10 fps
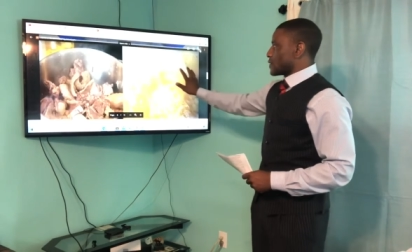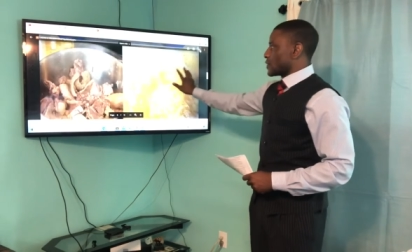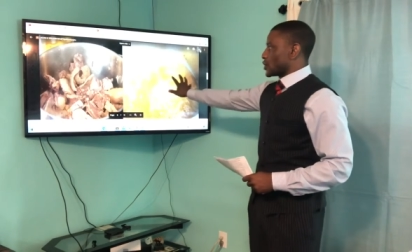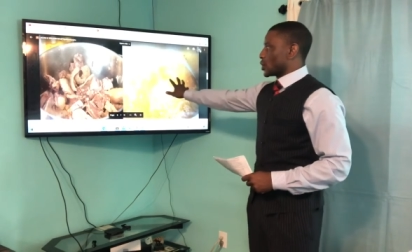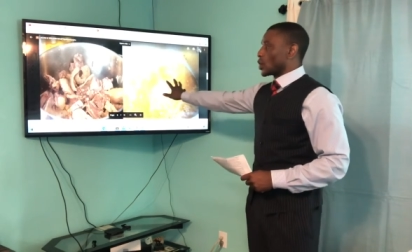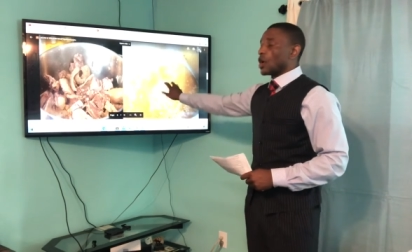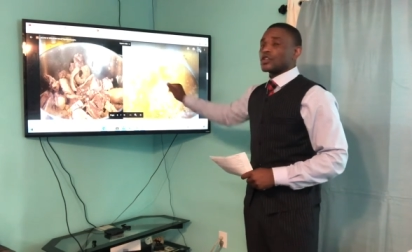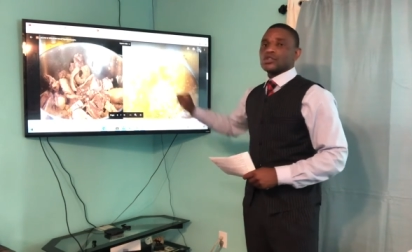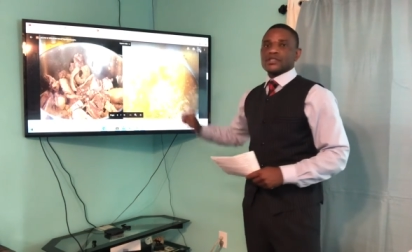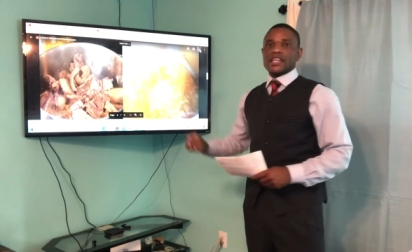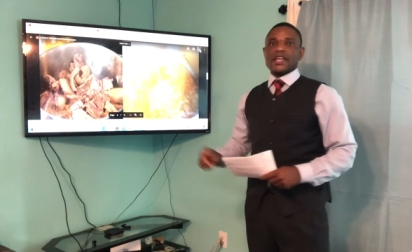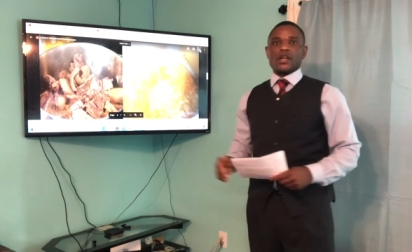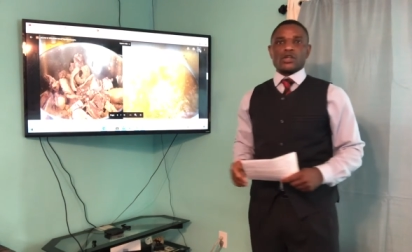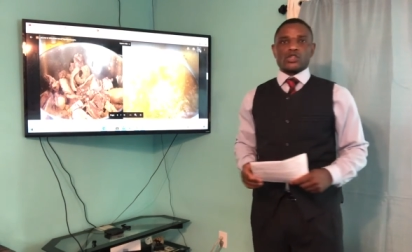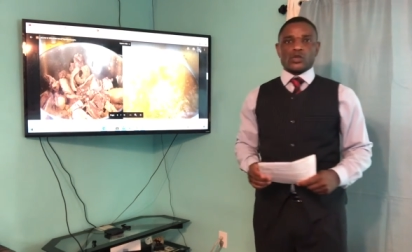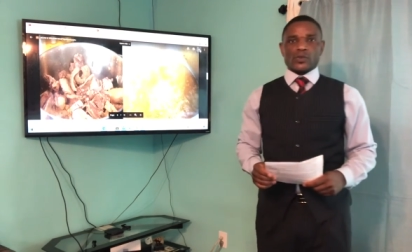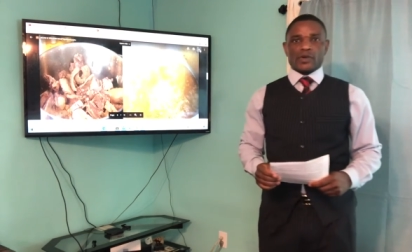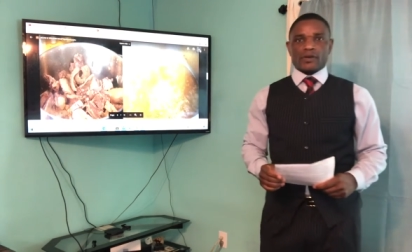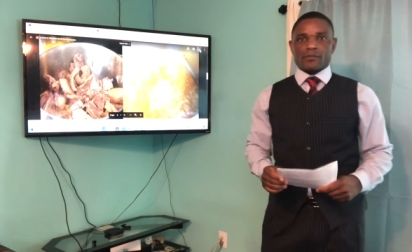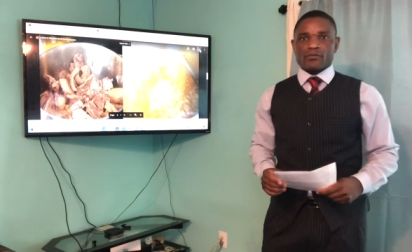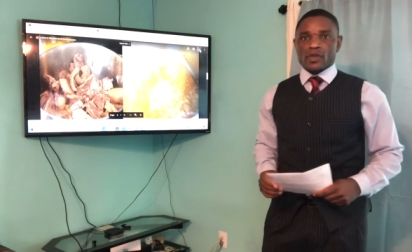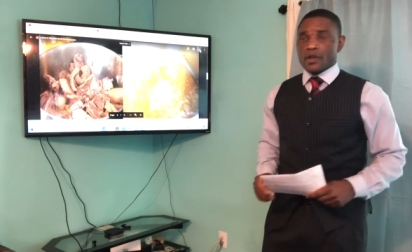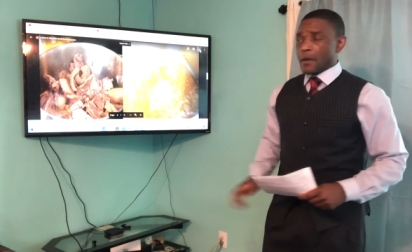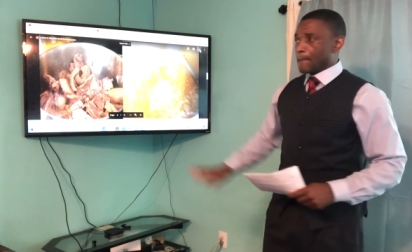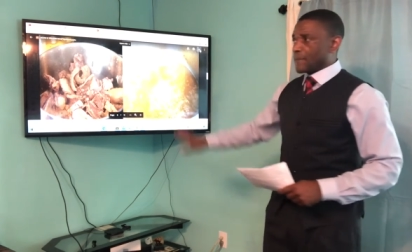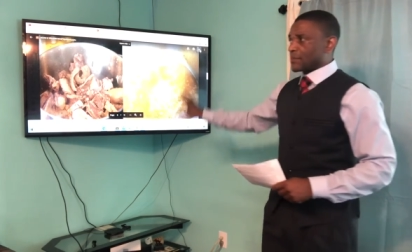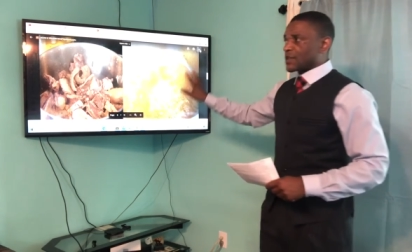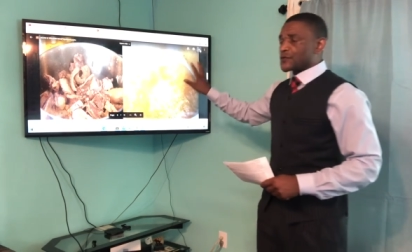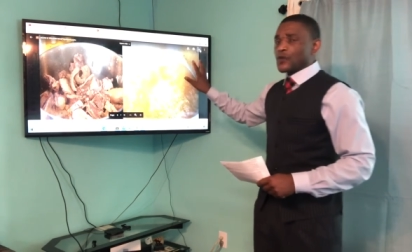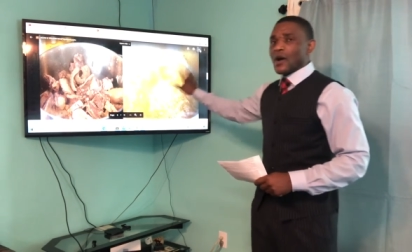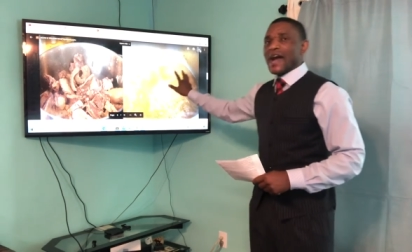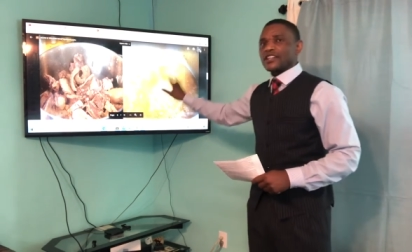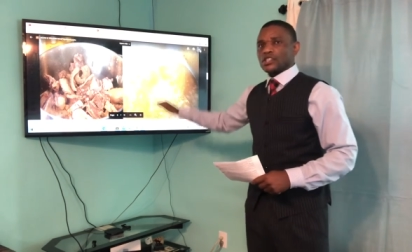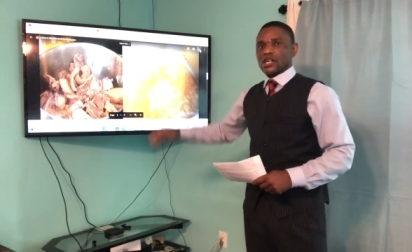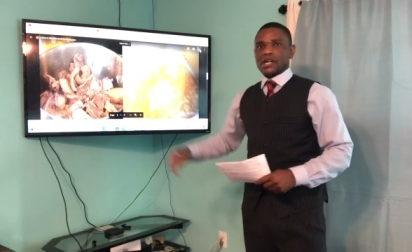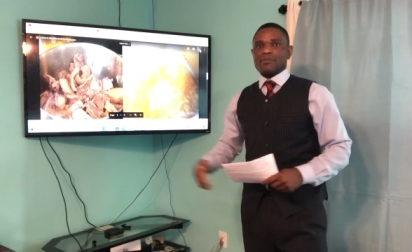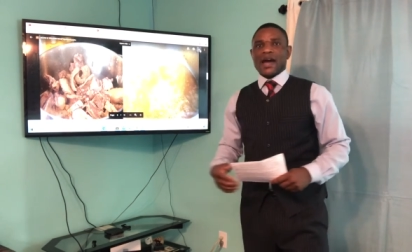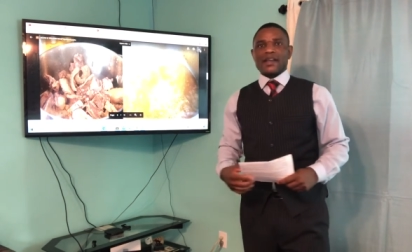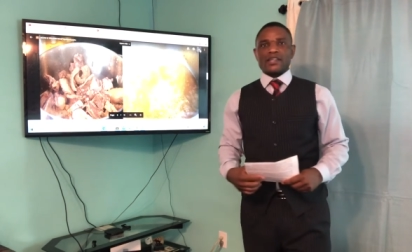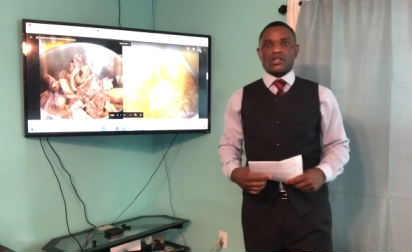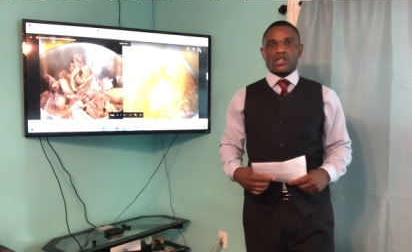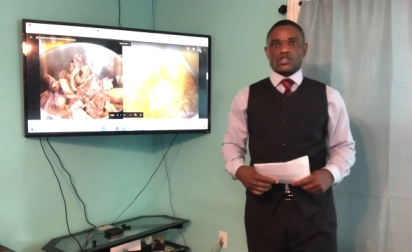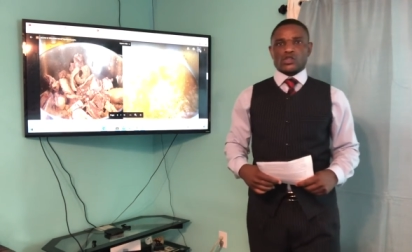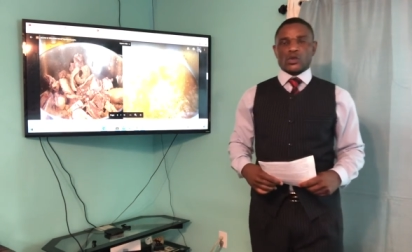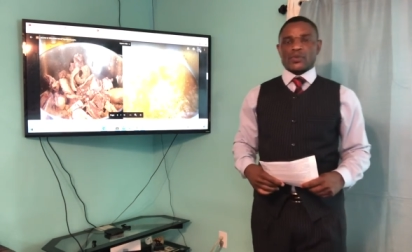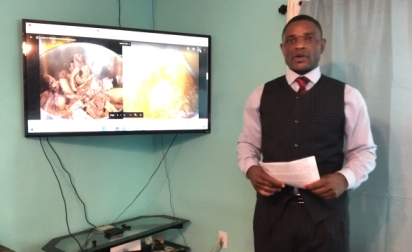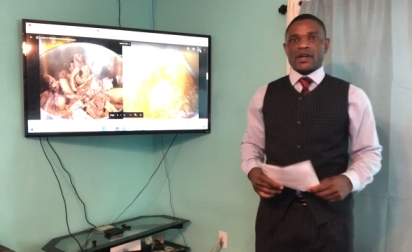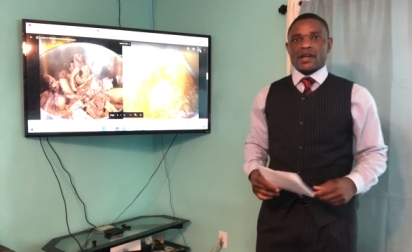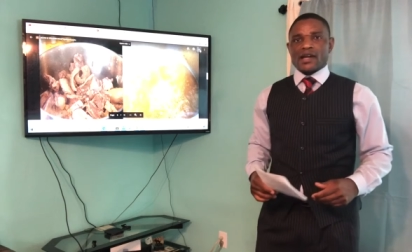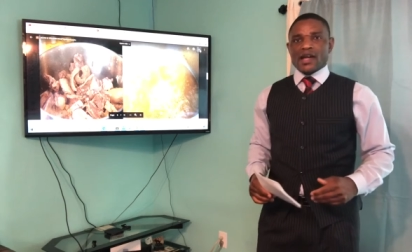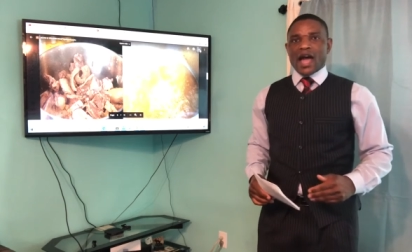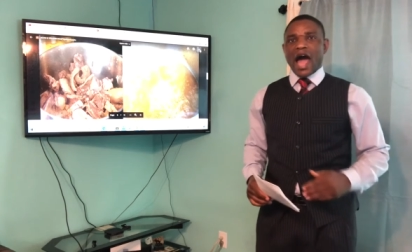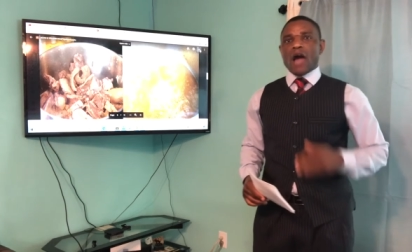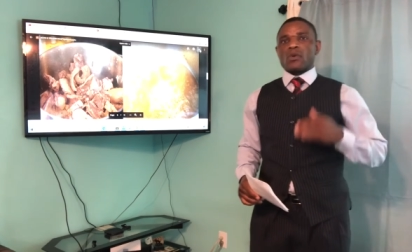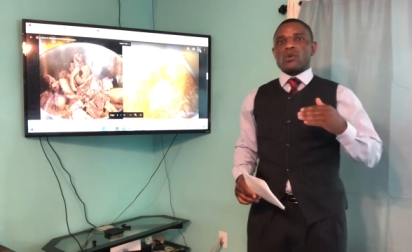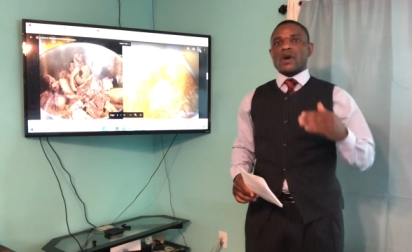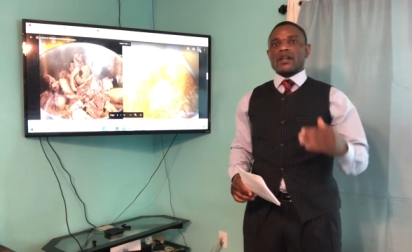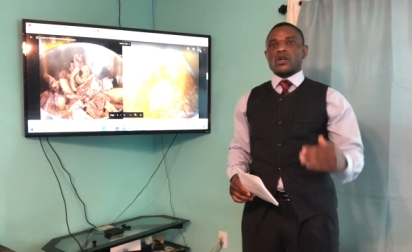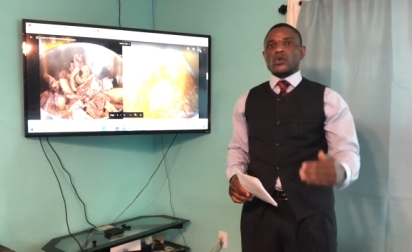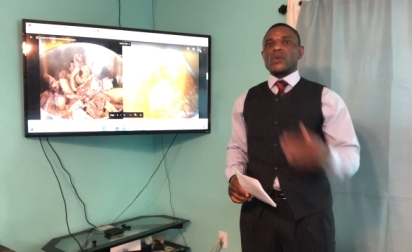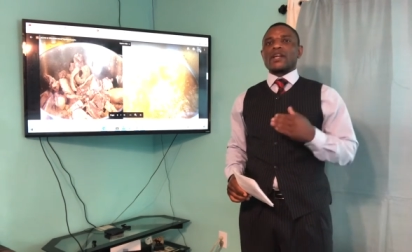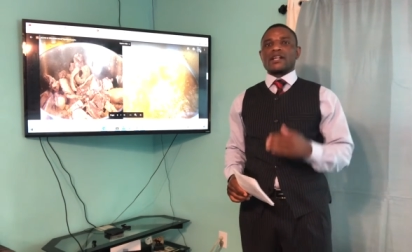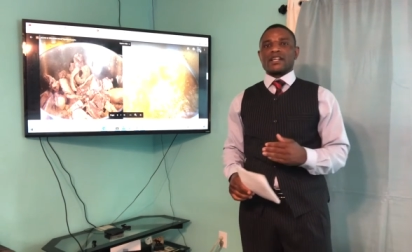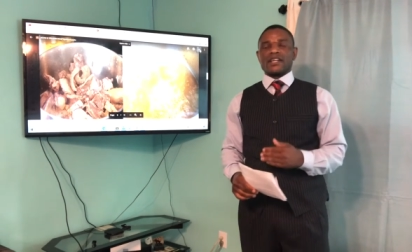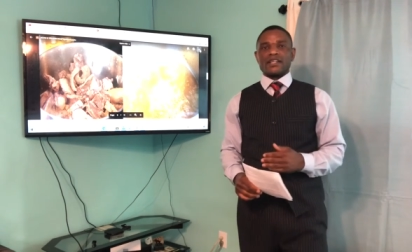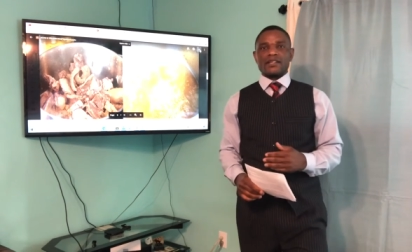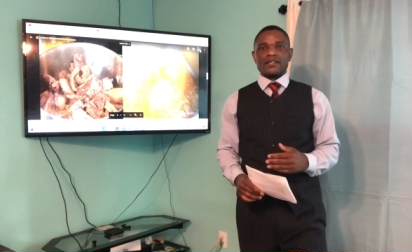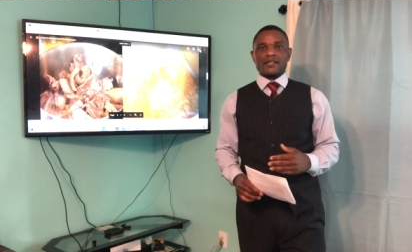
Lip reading: you go to the yellow soup. But before I talk about the yellow soup, I will want to quickly